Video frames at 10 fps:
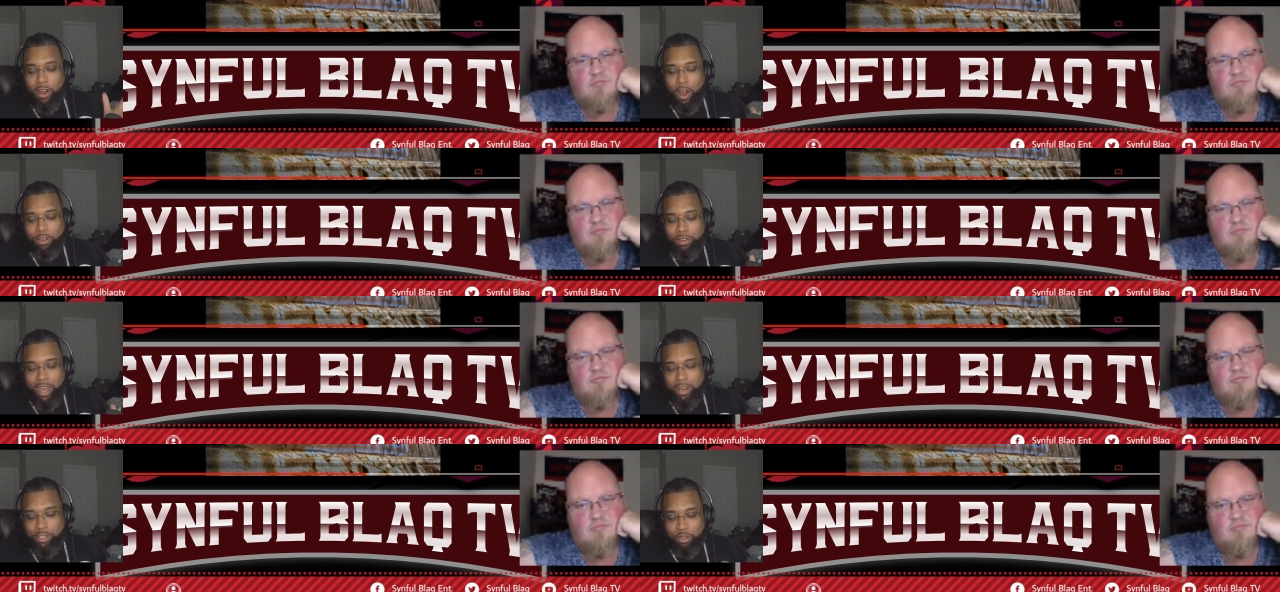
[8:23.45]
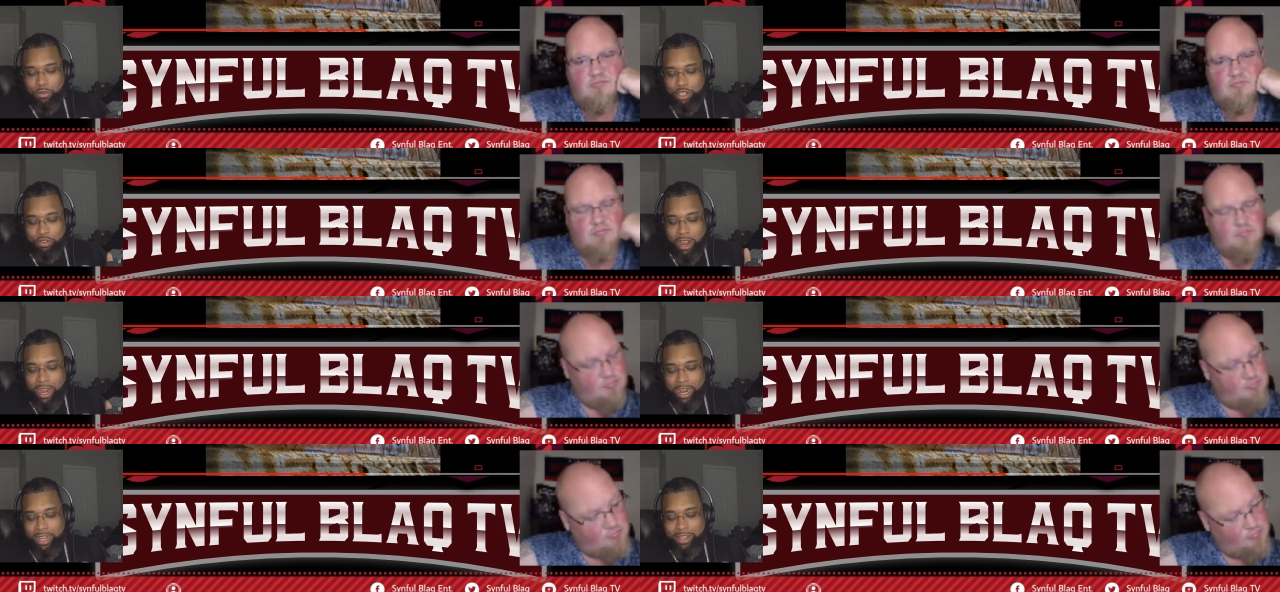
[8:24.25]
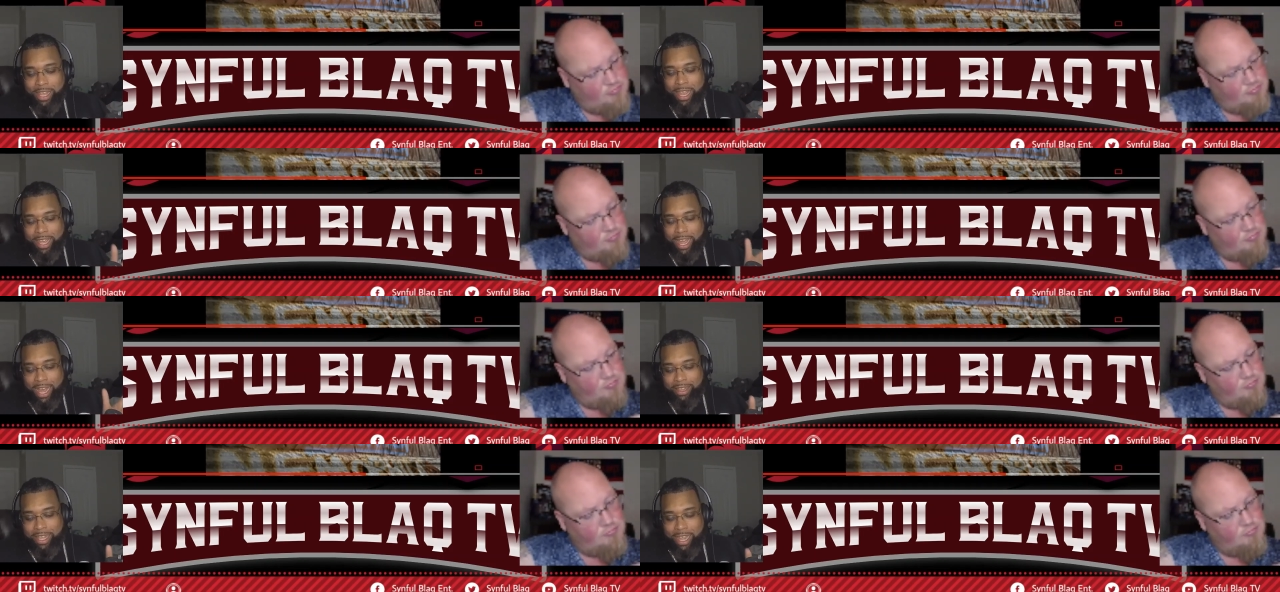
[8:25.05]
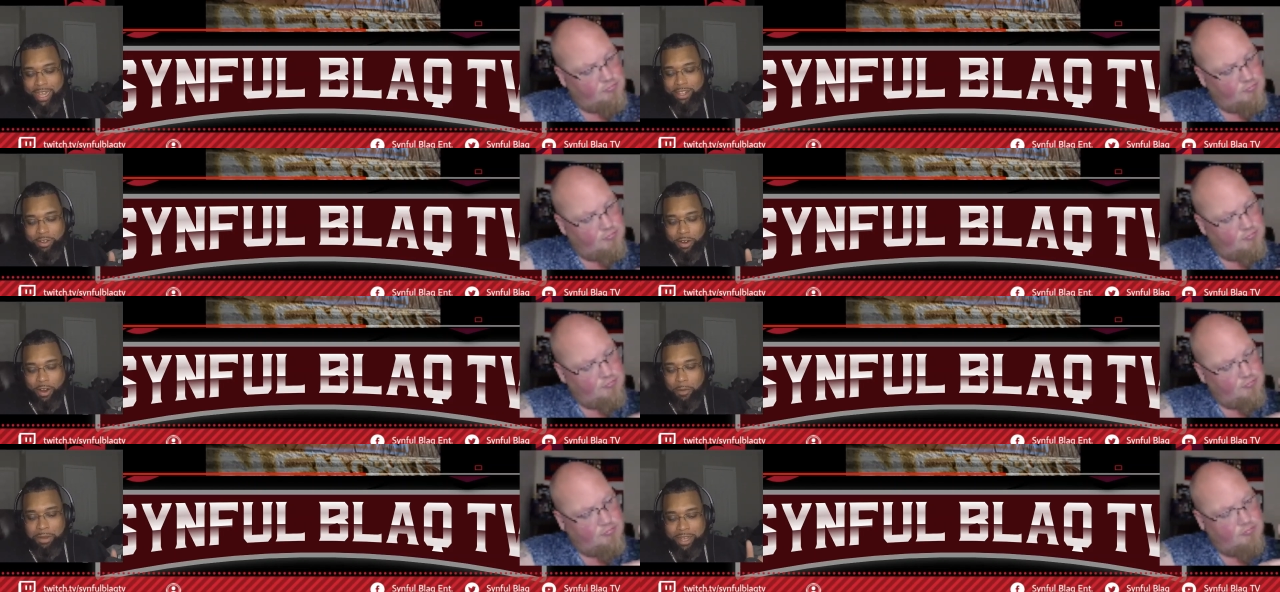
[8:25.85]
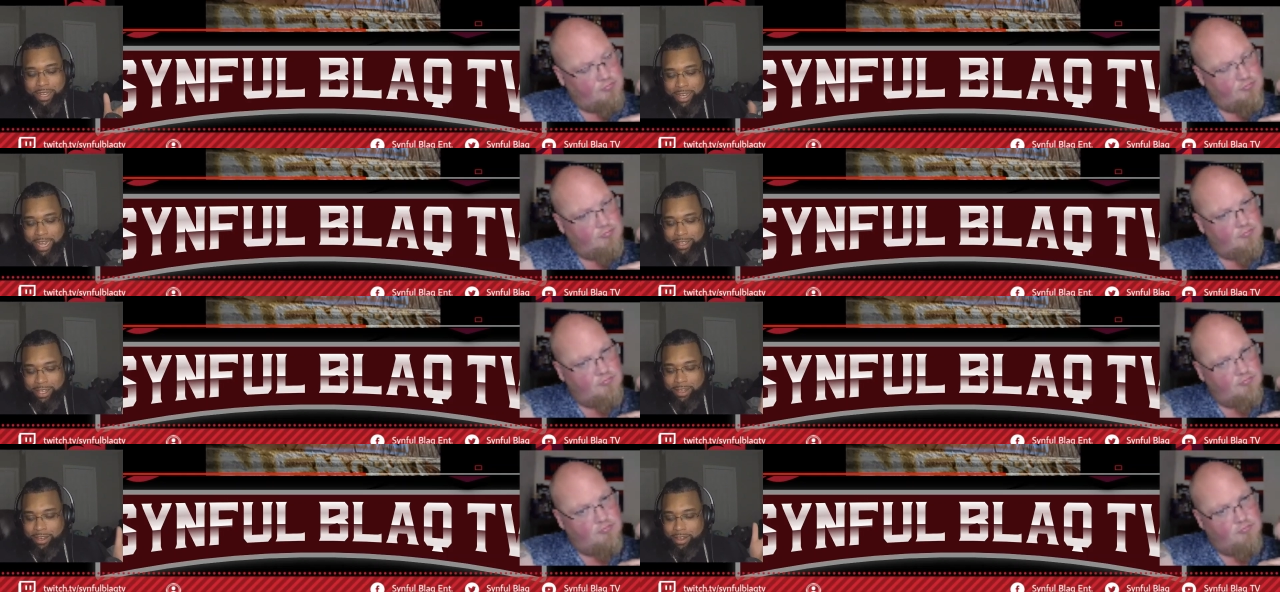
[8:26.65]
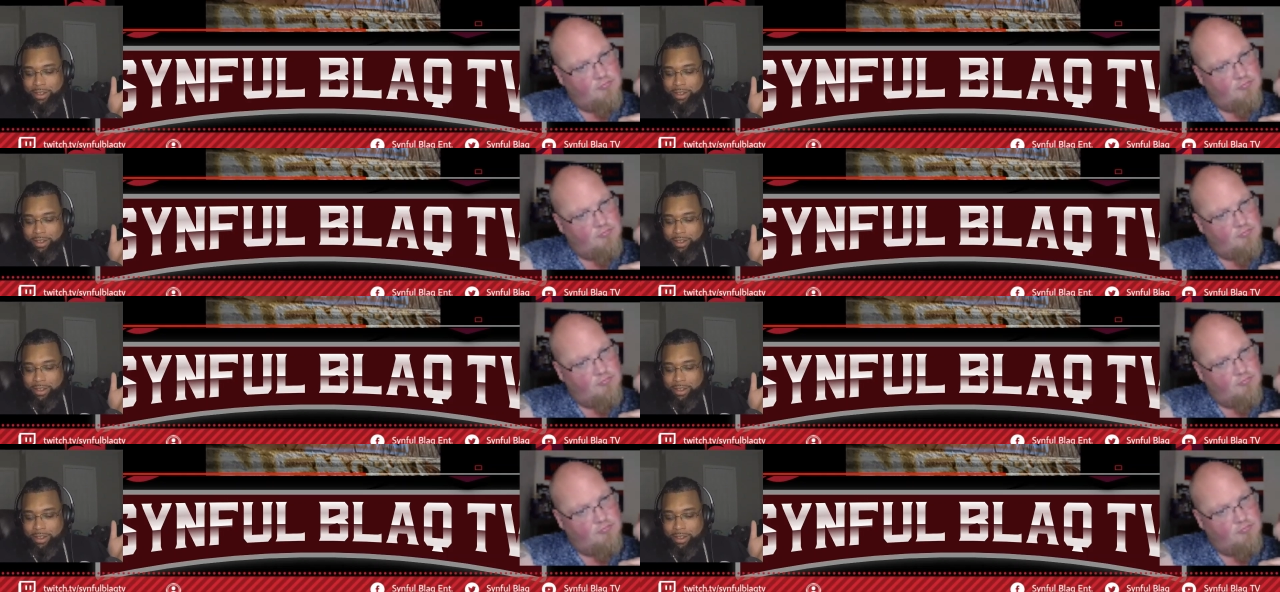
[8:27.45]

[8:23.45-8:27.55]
Speaker 1: All you got to do is try anything. At the end, it'll all be connected.